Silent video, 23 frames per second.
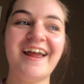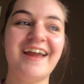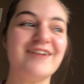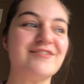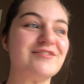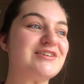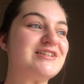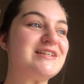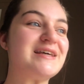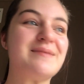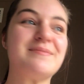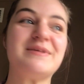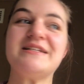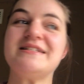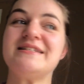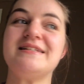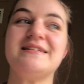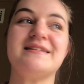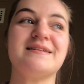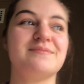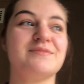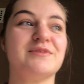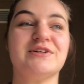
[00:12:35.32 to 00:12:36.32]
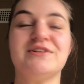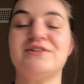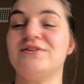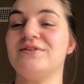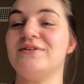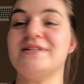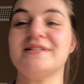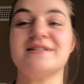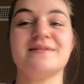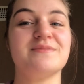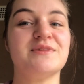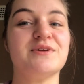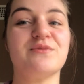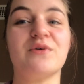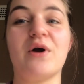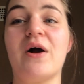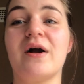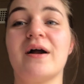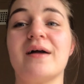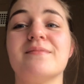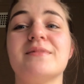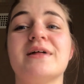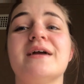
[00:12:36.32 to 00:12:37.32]
Every time I see someone doing something
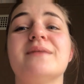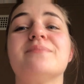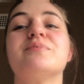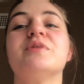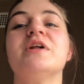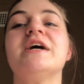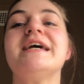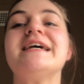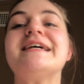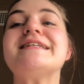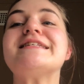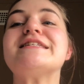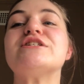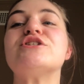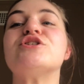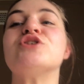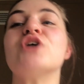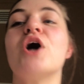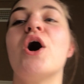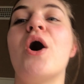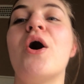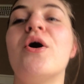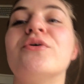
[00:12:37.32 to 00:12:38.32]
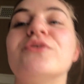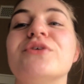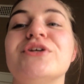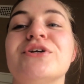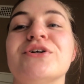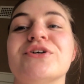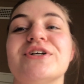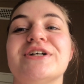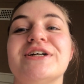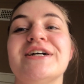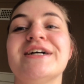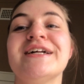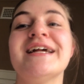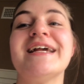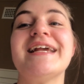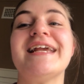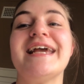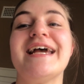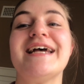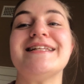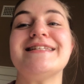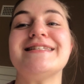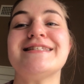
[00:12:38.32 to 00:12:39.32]
wrong, I'm like, please don't, you're gonna
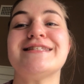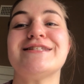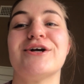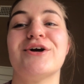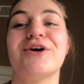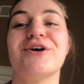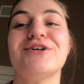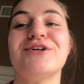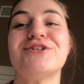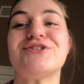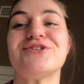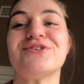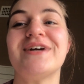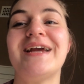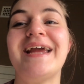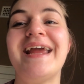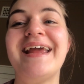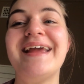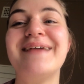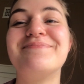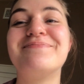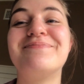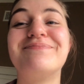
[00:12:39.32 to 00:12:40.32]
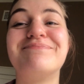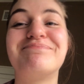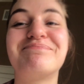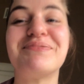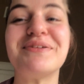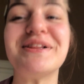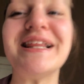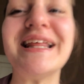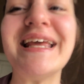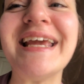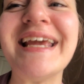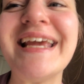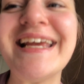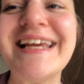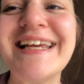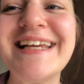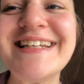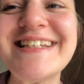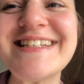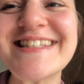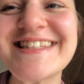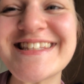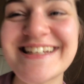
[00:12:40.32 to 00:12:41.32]
get surgery,
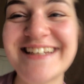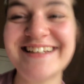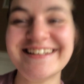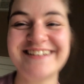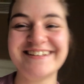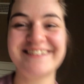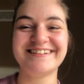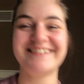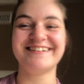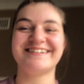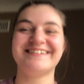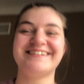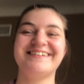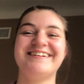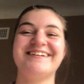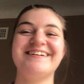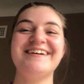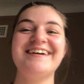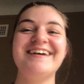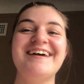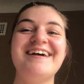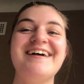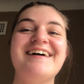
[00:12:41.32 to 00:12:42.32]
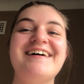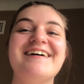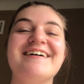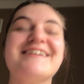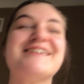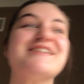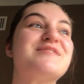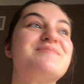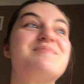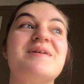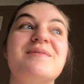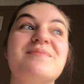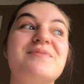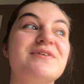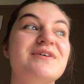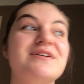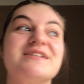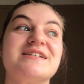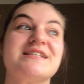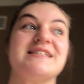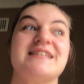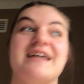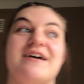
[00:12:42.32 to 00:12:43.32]
please. Because people
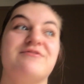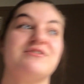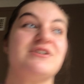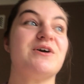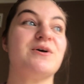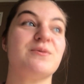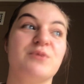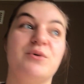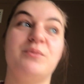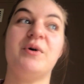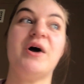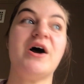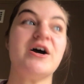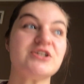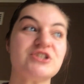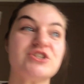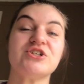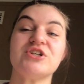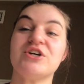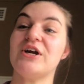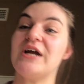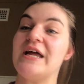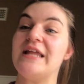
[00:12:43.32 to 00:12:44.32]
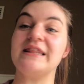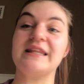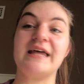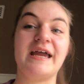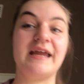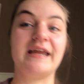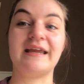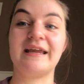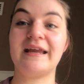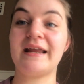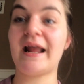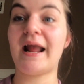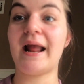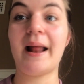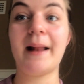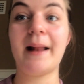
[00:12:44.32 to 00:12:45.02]
just have terrible posture and like,